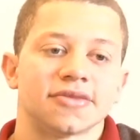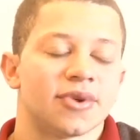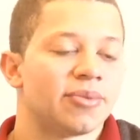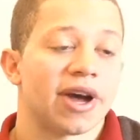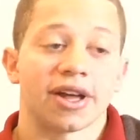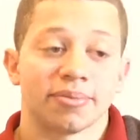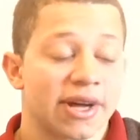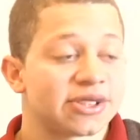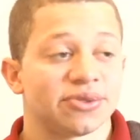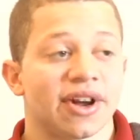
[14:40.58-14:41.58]
My
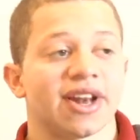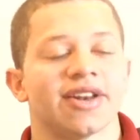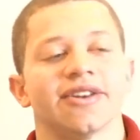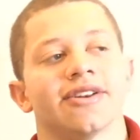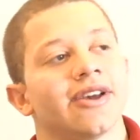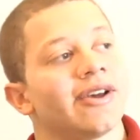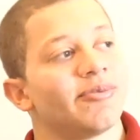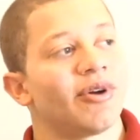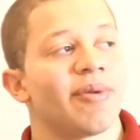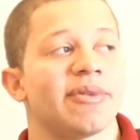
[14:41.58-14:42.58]
best friend
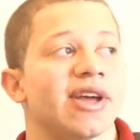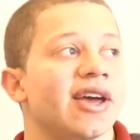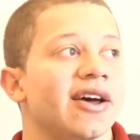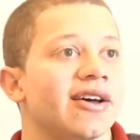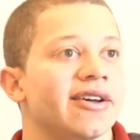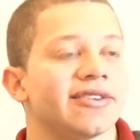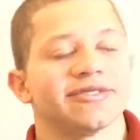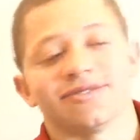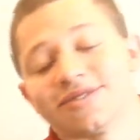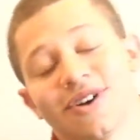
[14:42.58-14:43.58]
brought me,
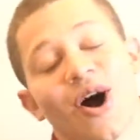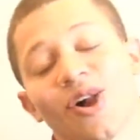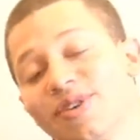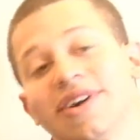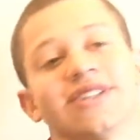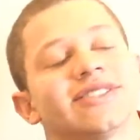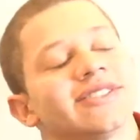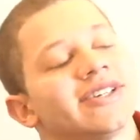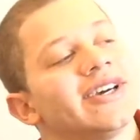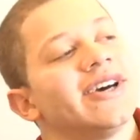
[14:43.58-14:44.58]
all of us,
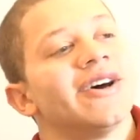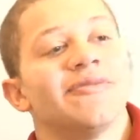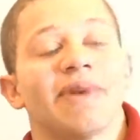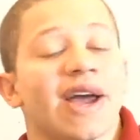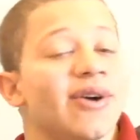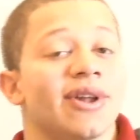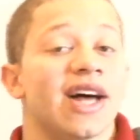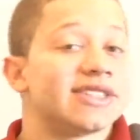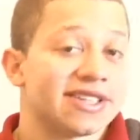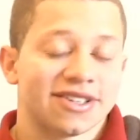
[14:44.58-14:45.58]
mango
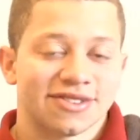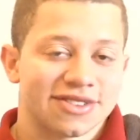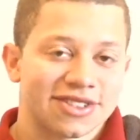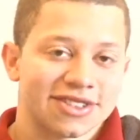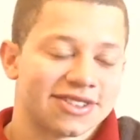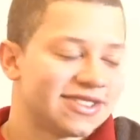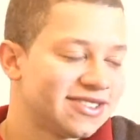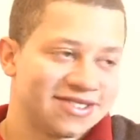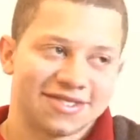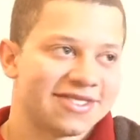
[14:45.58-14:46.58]
lassi, which
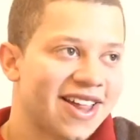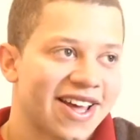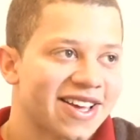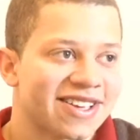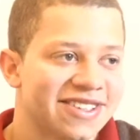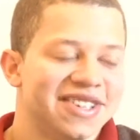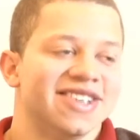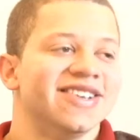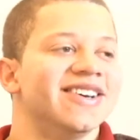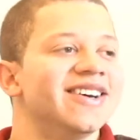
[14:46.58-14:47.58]
is
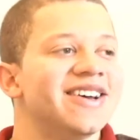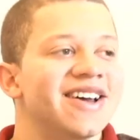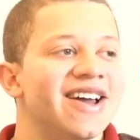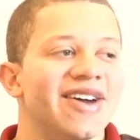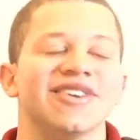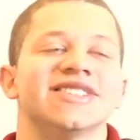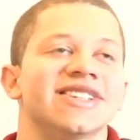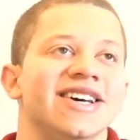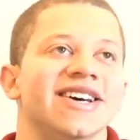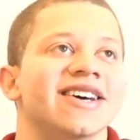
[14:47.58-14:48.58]
it was
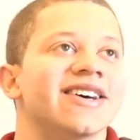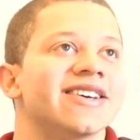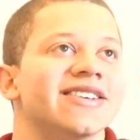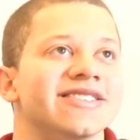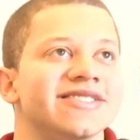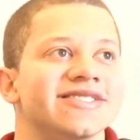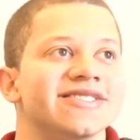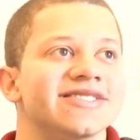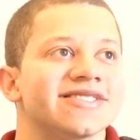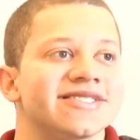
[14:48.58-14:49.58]
I
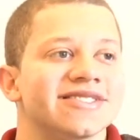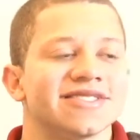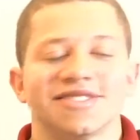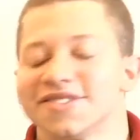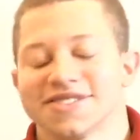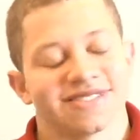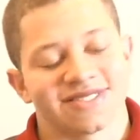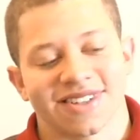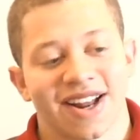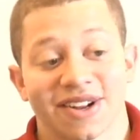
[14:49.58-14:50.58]

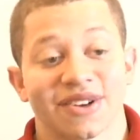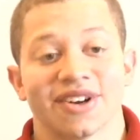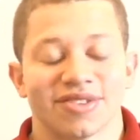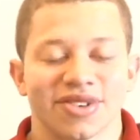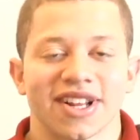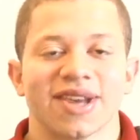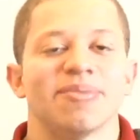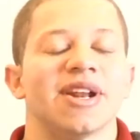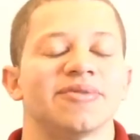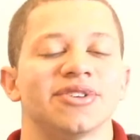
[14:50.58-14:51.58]
don't know, a really
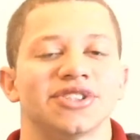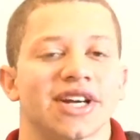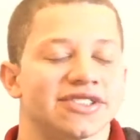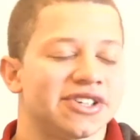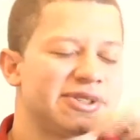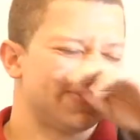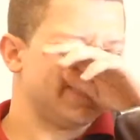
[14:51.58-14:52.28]
meaningful gesture.